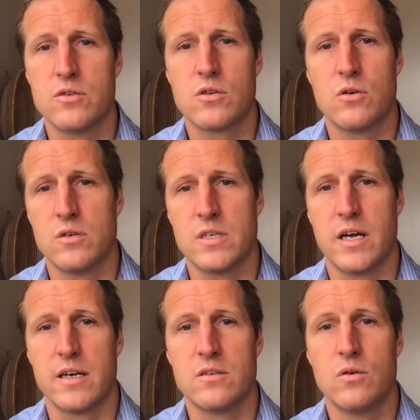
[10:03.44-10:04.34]

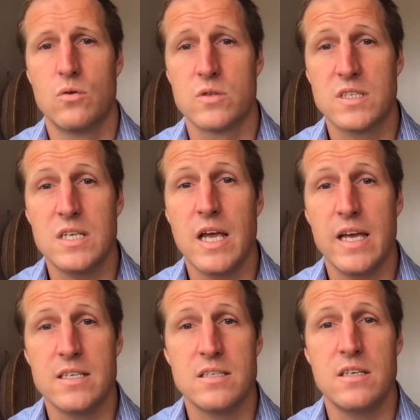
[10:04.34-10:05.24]
Contact, or
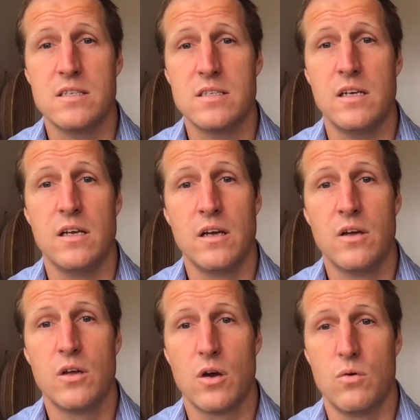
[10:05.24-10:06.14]
CACC,
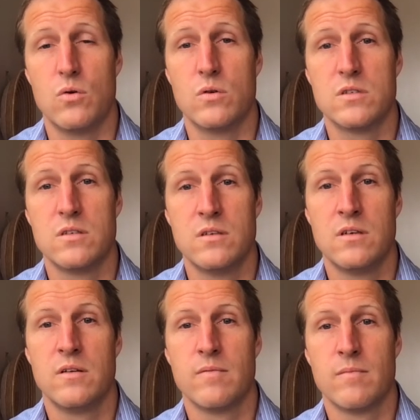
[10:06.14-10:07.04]
cohort.
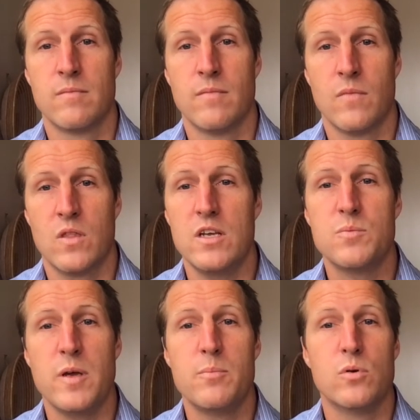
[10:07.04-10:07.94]
These
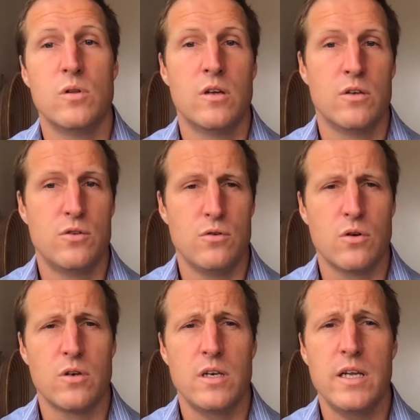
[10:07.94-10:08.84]
people do
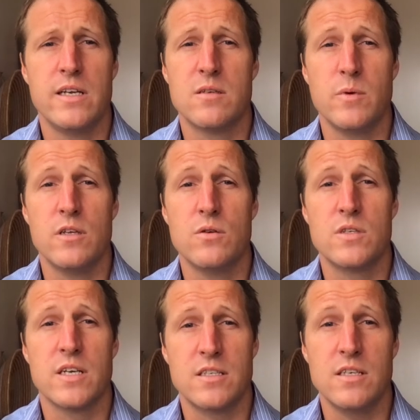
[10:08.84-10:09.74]
not need to be
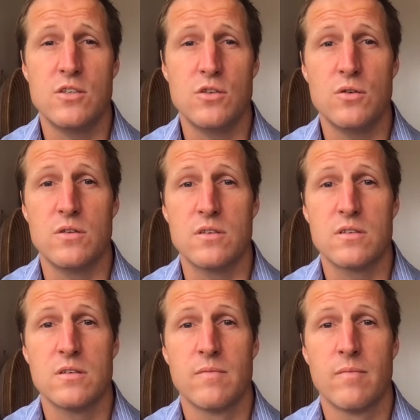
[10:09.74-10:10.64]
UCSD students.
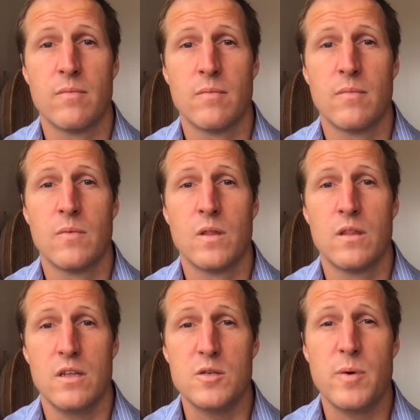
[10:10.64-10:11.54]

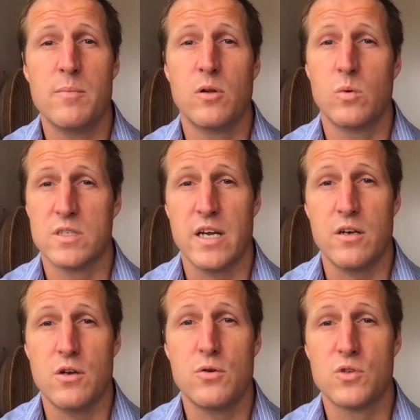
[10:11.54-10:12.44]
These people will take
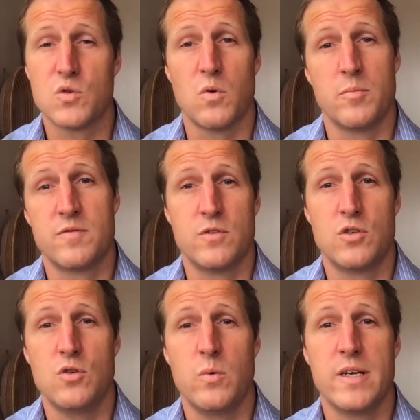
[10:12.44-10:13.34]
nose swabs for
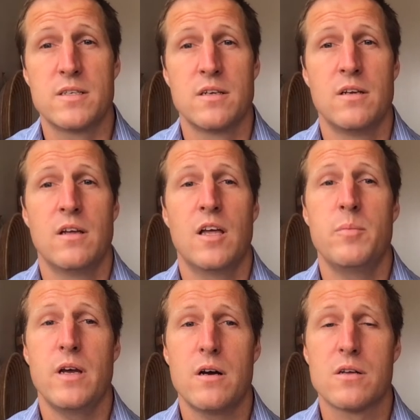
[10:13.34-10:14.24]
2 weeks and
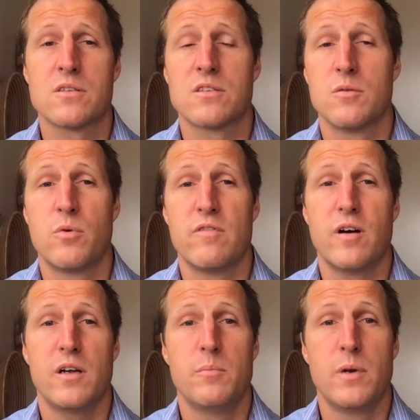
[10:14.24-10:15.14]
be asked to
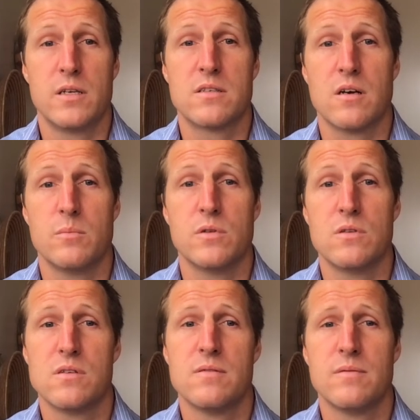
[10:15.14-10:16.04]
provide blood samples.